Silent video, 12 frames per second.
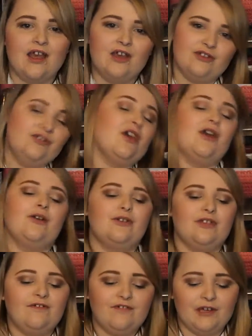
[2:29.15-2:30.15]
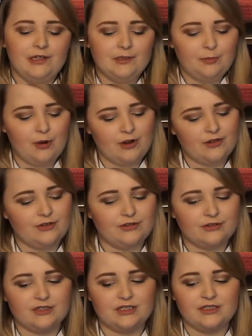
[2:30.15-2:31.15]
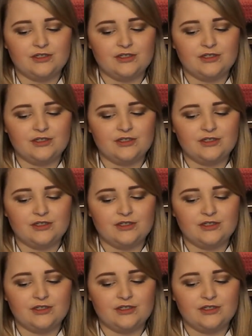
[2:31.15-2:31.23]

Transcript: So the first product